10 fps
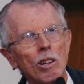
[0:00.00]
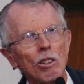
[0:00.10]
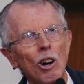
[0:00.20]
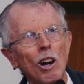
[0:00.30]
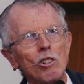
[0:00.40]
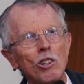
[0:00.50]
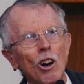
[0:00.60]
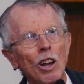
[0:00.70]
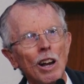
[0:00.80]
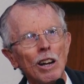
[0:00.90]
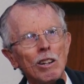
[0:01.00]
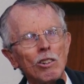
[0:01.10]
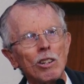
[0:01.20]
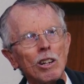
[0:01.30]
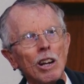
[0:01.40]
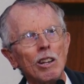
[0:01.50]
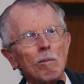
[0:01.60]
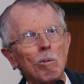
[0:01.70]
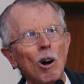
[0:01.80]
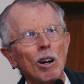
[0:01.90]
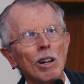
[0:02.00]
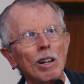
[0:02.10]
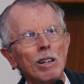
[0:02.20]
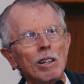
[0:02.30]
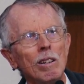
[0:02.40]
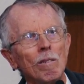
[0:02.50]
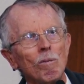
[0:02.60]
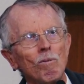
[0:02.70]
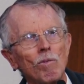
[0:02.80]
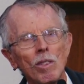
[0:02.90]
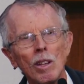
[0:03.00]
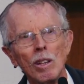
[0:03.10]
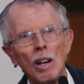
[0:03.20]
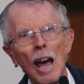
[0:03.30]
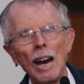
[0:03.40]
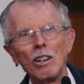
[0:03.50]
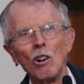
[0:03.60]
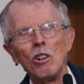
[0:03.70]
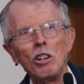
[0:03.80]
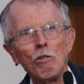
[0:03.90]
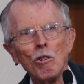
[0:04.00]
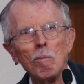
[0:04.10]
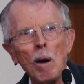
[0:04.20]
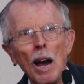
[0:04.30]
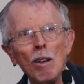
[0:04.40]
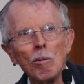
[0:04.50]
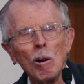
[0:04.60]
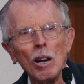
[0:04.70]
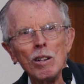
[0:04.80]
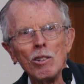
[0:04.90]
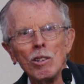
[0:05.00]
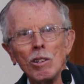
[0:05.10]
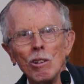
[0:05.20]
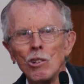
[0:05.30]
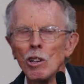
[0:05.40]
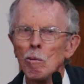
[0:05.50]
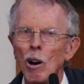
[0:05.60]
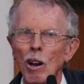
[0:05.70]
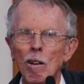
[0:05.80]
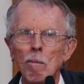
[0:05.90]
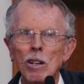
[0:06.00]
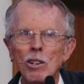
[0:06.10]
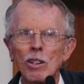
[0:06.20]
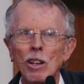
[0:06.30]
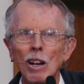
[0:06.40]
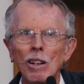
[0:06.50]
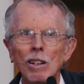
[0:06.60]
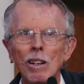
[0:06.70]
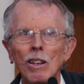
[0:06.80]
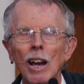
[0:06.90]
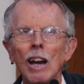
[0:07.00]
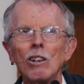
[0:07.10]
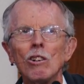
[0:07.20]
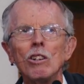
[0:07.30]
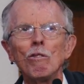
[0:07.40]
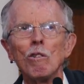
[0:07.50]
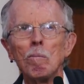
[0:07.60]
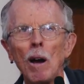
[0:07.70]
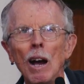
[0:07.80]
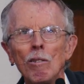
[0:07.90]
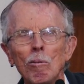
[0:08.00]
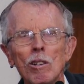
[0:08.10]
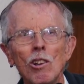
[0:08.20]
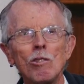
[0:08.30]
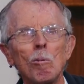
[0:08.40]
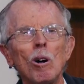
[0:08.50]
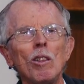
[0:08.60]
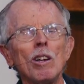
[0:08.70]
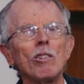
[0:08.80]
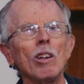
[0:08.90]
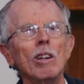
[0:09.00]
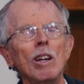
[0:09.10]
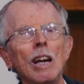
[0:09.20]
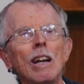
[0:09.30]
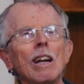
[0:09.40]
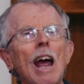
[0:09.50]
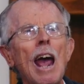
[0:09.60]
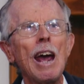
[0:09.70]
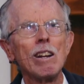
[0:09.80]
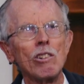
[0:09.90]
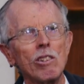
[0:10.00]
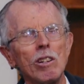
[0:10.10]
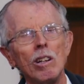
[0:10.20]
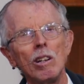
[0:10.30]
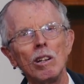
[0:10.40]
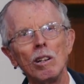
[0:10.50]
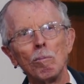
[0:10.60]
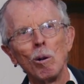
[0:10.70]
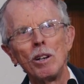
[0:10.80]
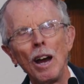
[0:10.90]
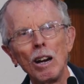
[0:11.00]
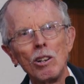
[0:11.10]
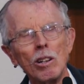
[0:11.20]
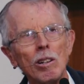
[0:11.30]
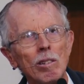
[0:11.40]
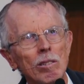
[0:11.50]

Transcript: isothiocyanates in the broccoli act on different pathways. You see why I mention that? They act on different pathways. That's why there's an enhanced protection.